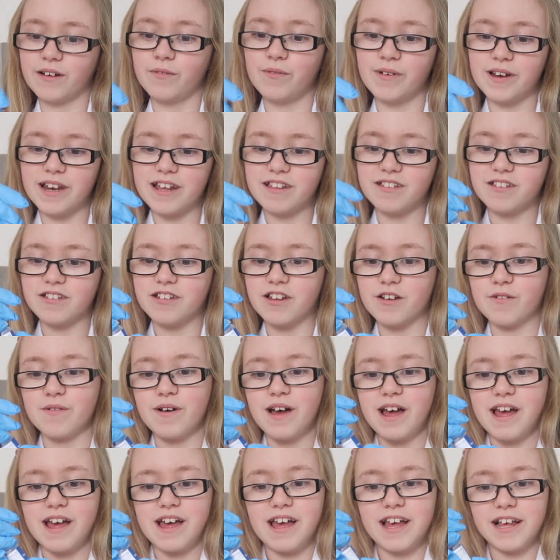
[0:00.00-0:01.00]
thing we need to
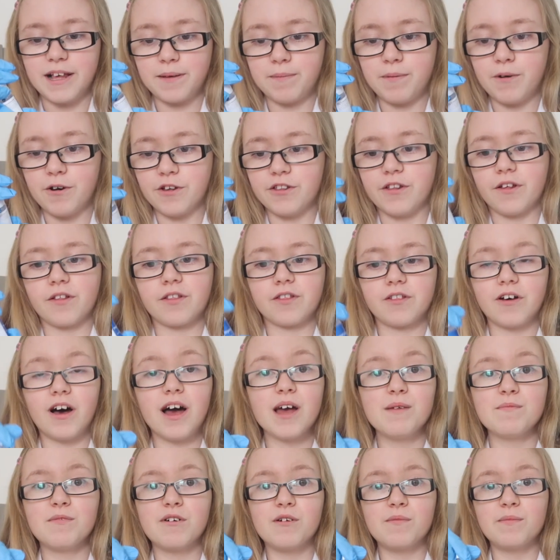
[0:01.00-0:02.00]
do is put the
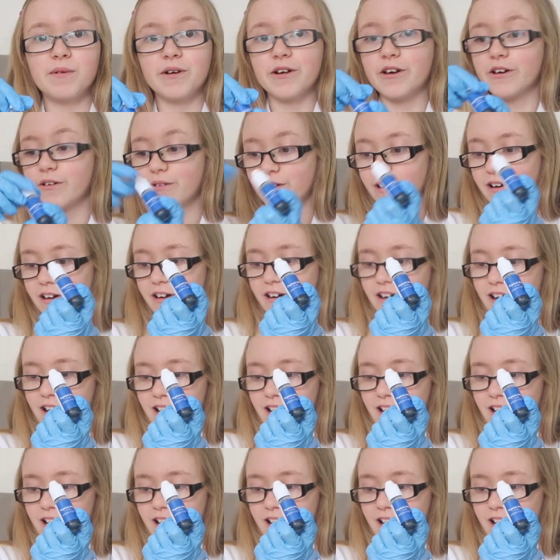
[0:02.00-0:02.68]
thymol blue